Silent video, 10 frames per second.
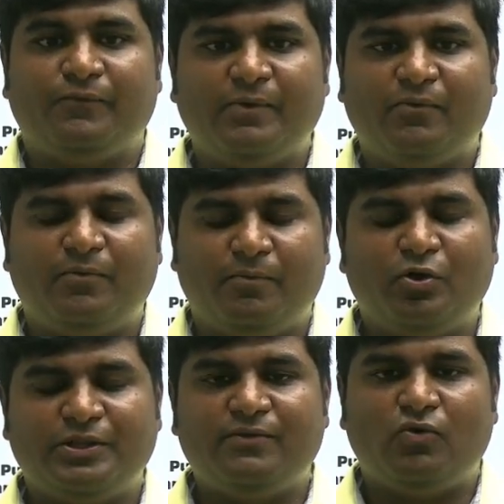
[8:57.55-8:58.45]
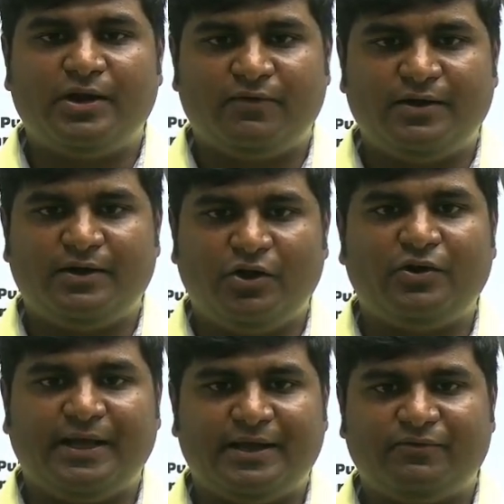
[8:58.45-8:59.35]
from more than whatever
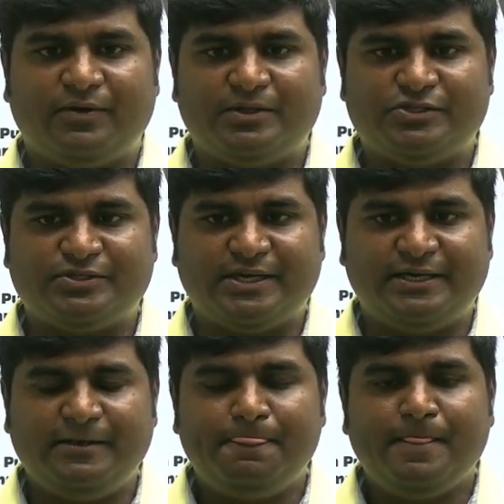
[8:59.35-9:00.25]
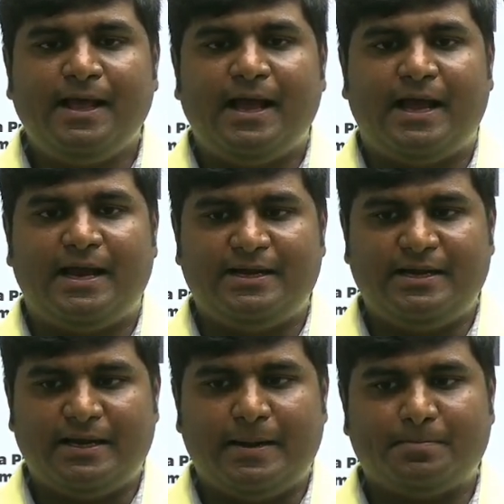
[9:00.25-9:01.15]
you're taken from the society.
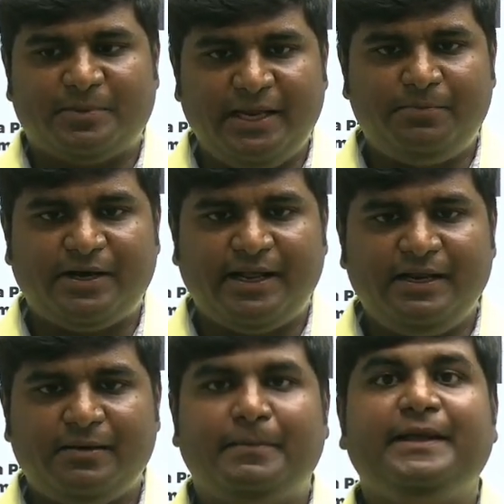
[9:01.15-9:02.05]
And keep trying.